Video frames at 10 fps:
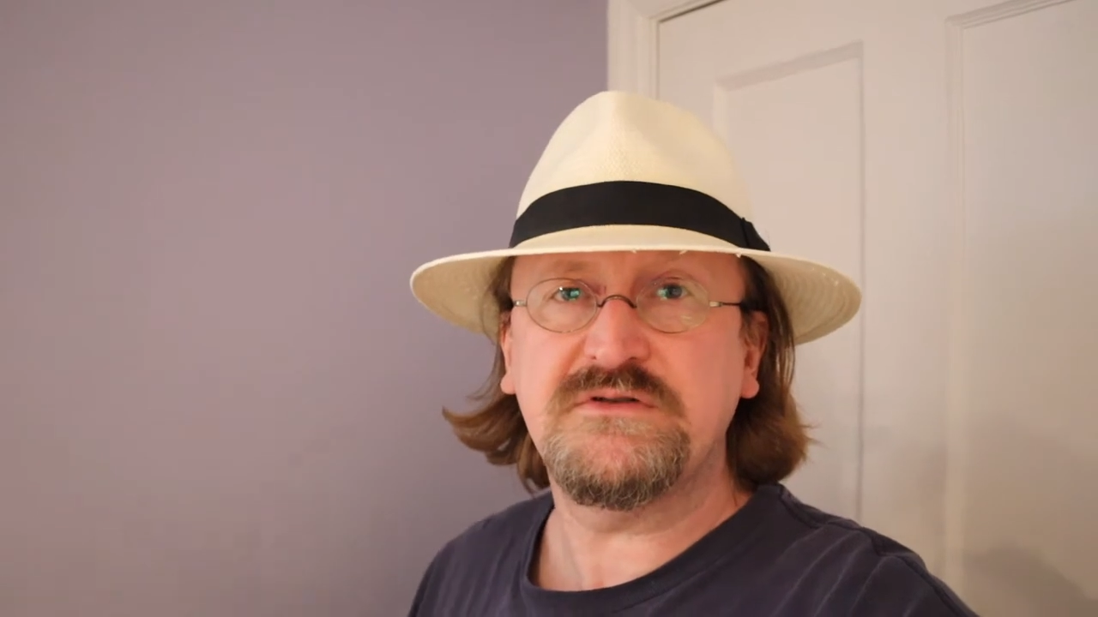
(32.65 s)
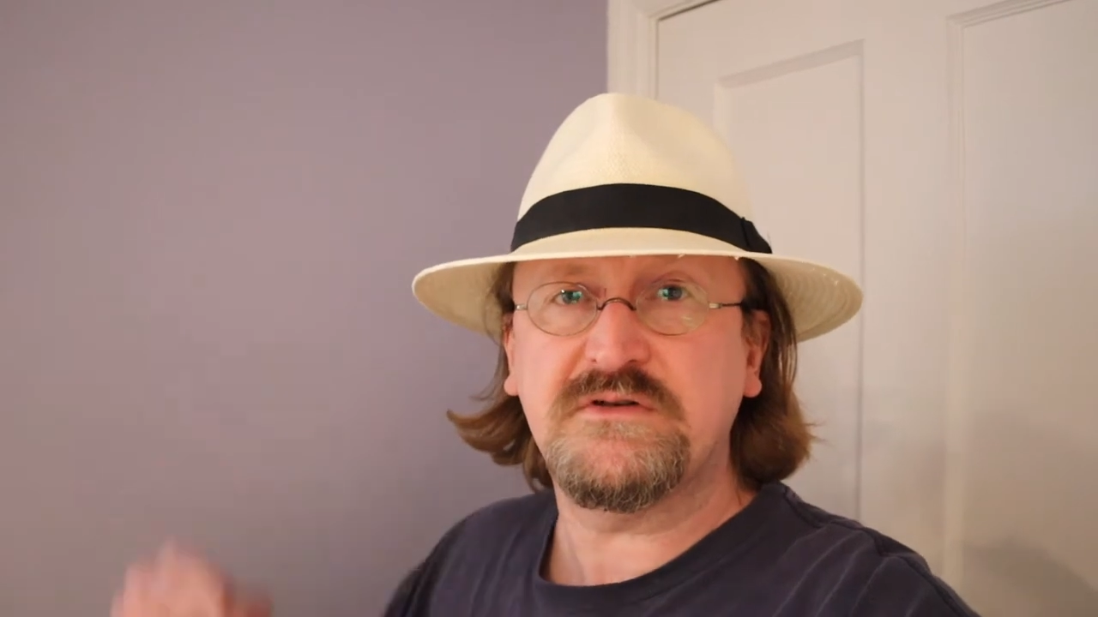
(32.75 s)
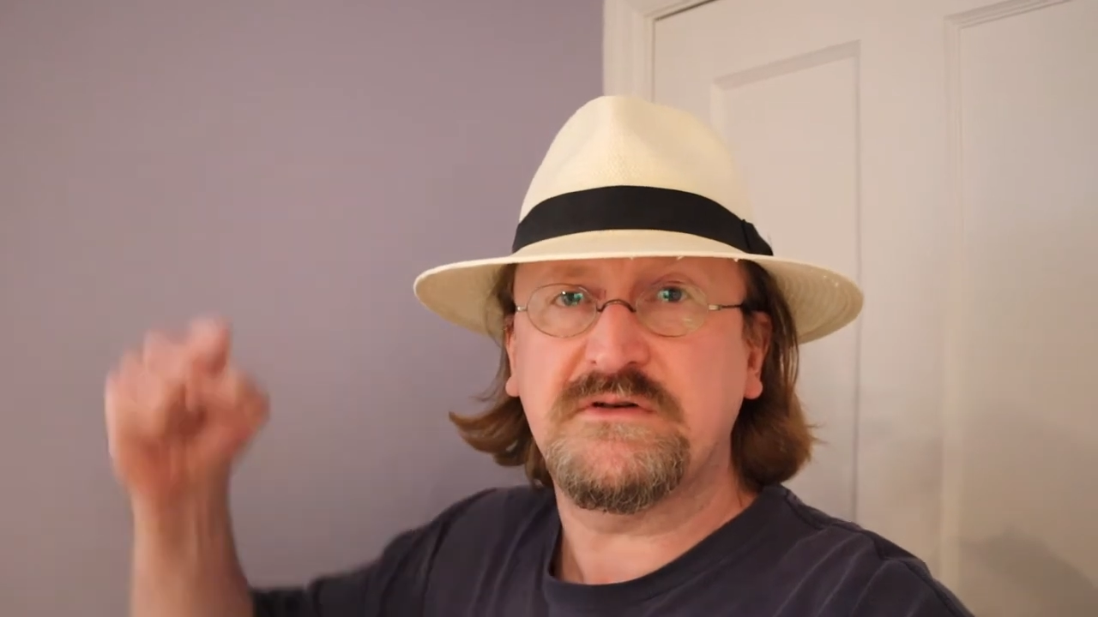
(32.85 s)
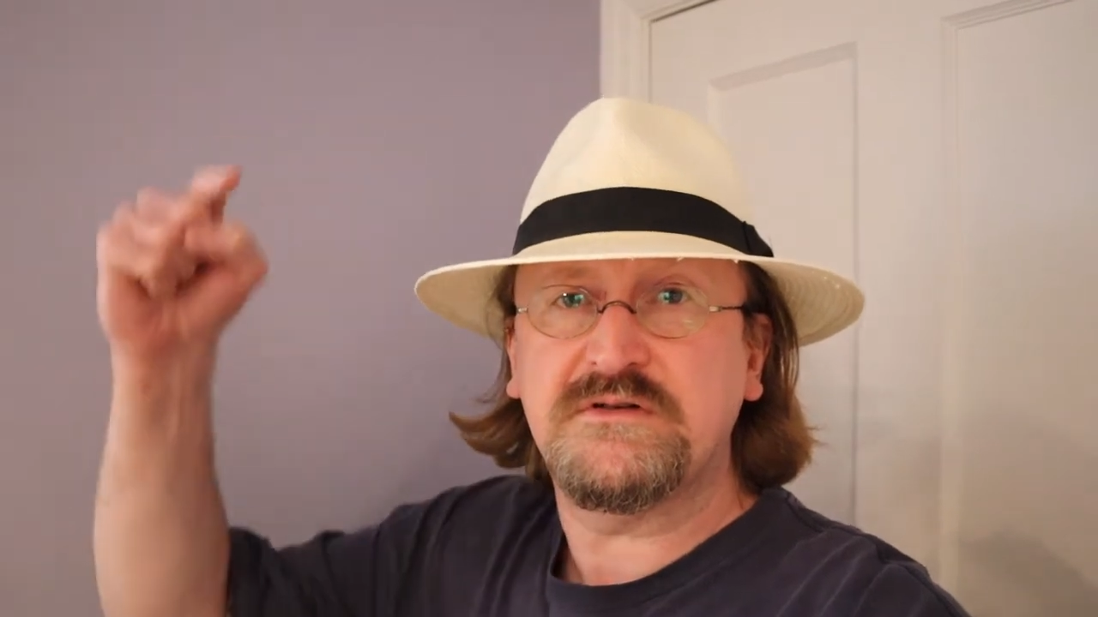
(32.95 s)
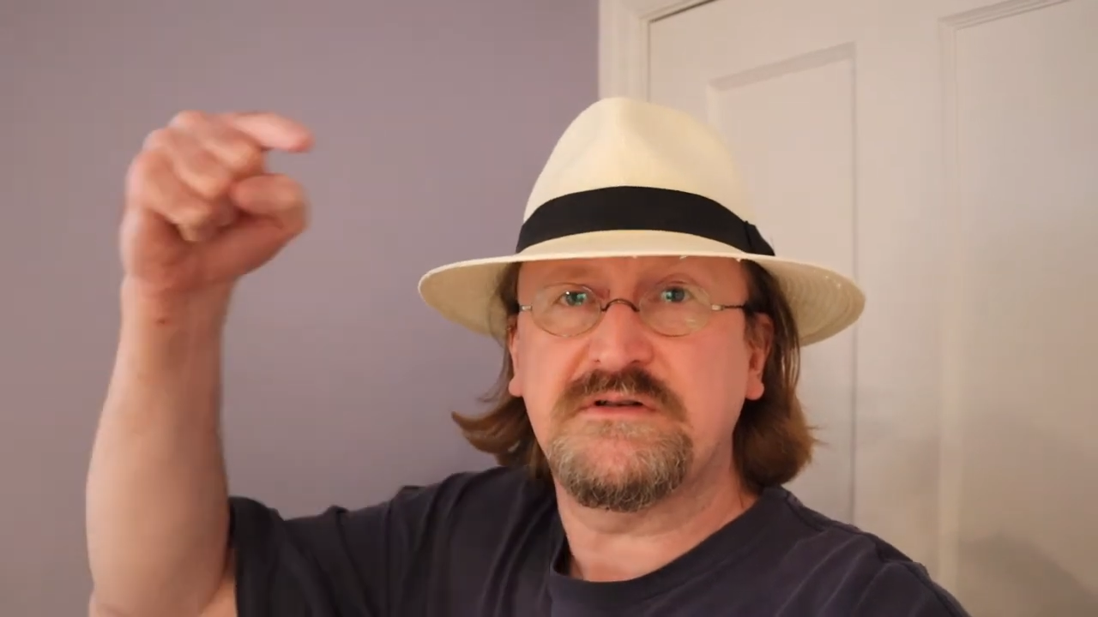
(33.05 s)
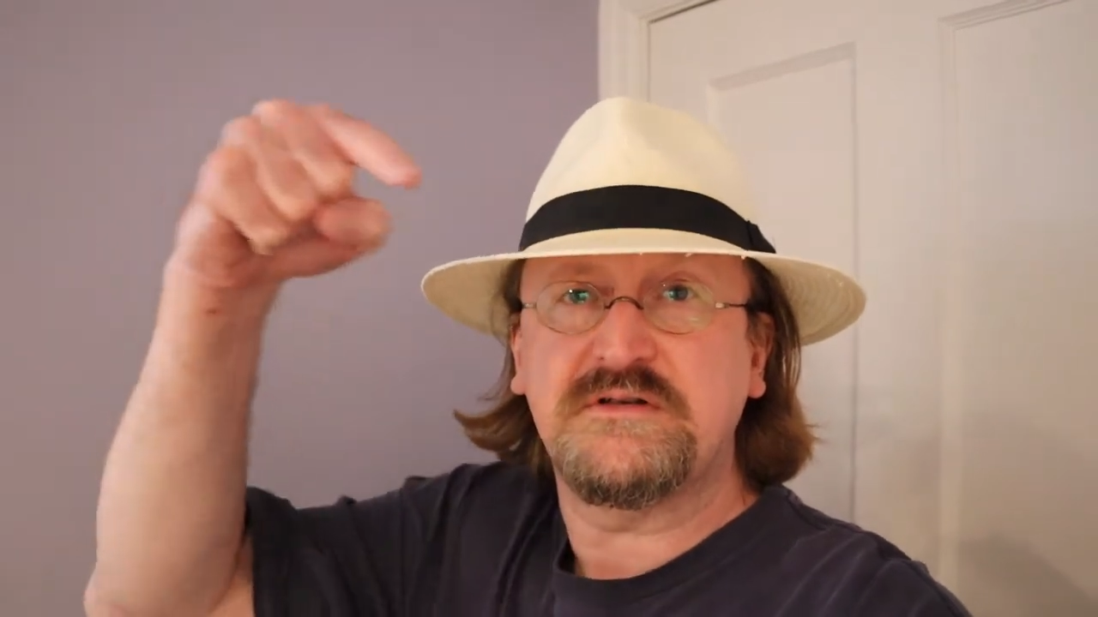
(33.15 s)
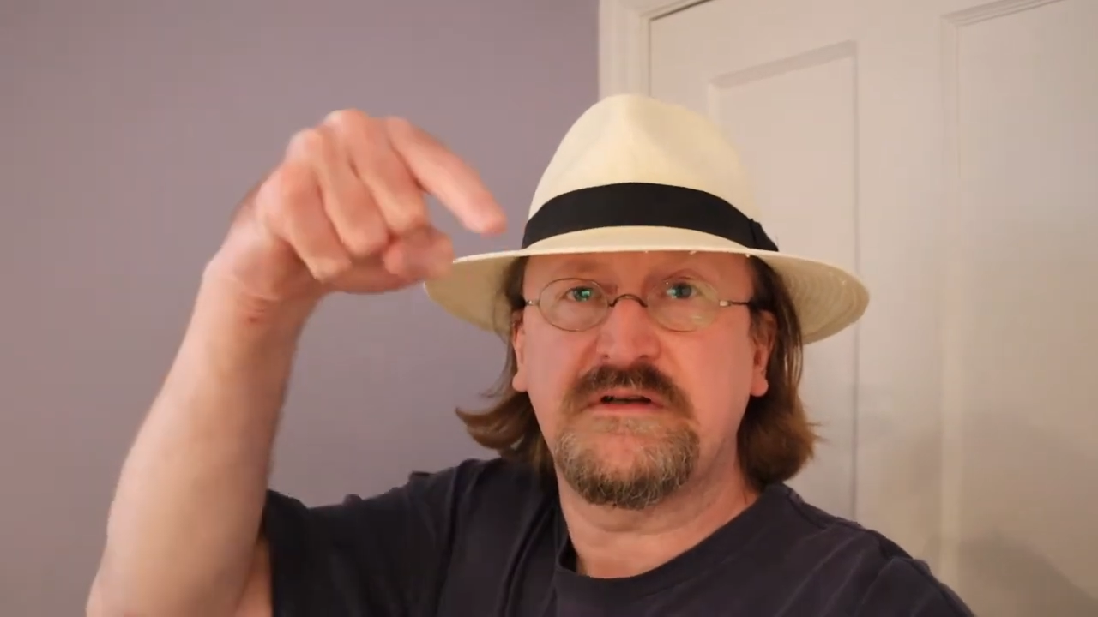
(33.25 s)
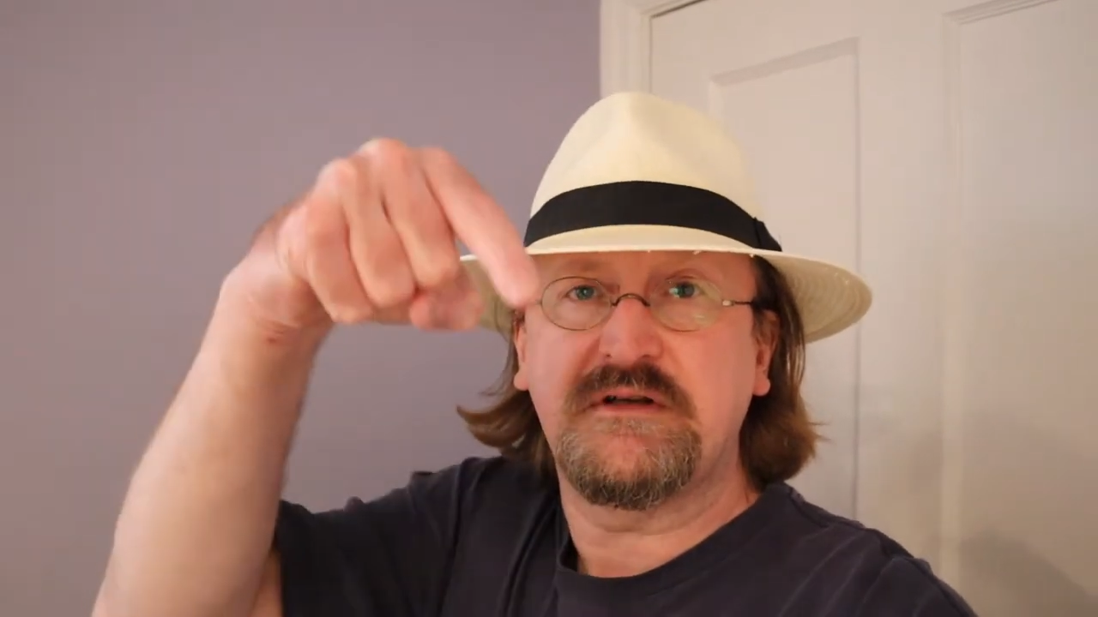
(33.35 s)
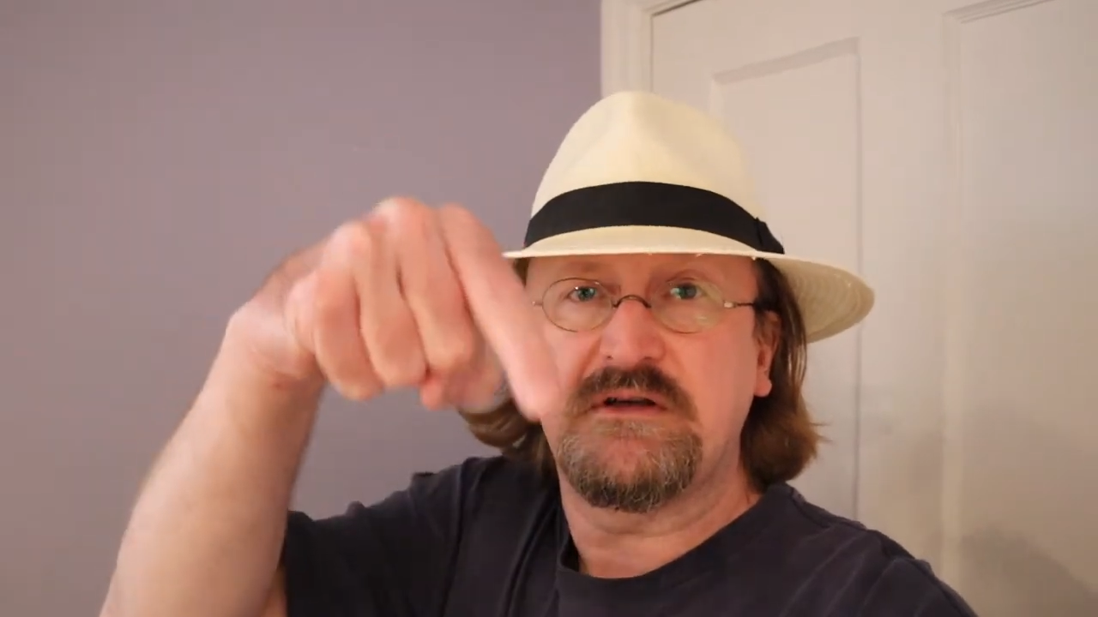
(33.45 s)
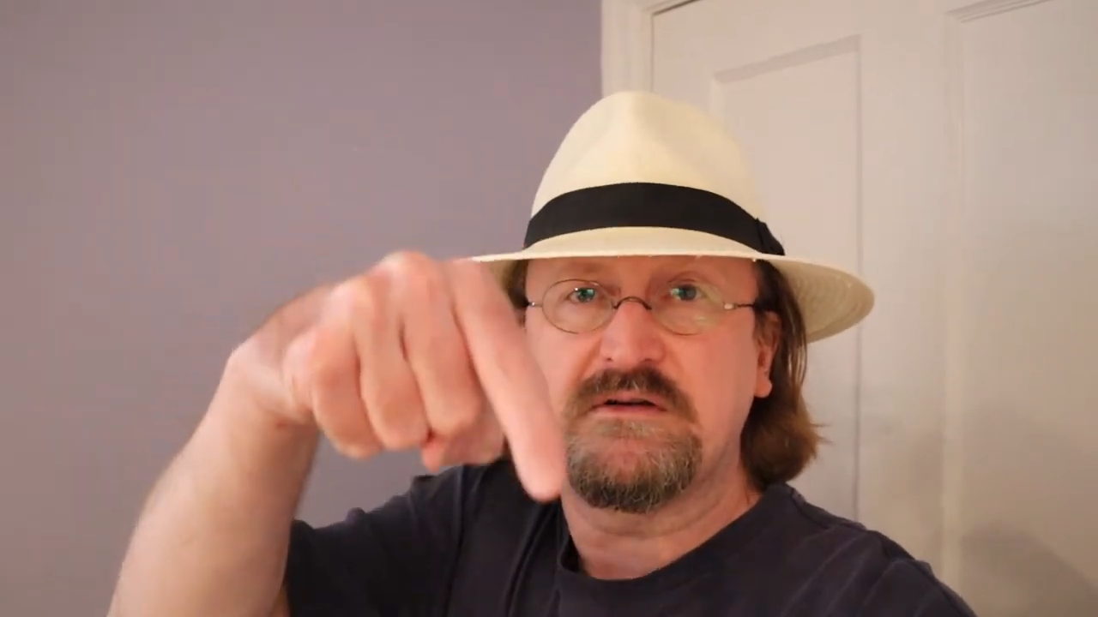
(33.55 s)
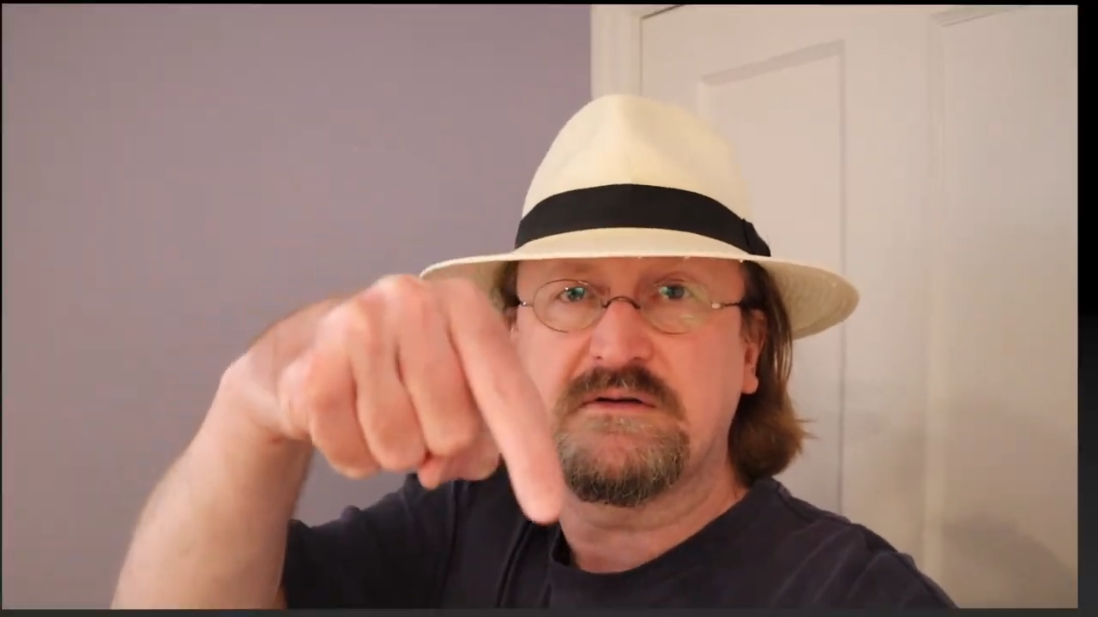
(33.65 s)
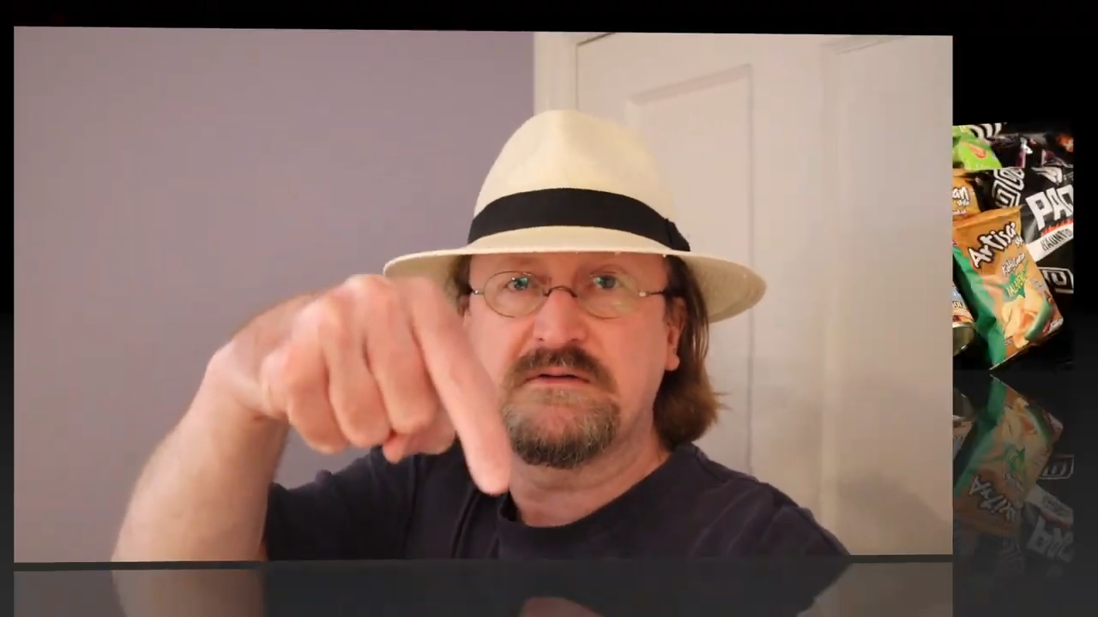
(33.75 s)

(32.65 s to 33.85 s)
starts here.